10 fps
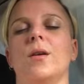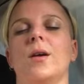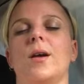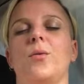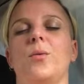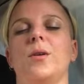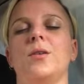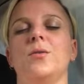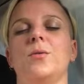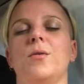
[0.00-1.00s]
Okay,
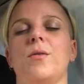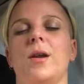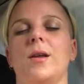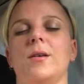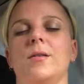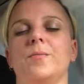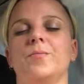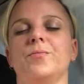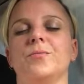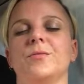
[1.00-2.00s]
when you are ready,
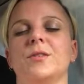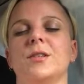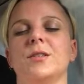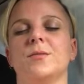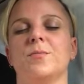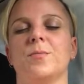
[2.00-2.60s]
just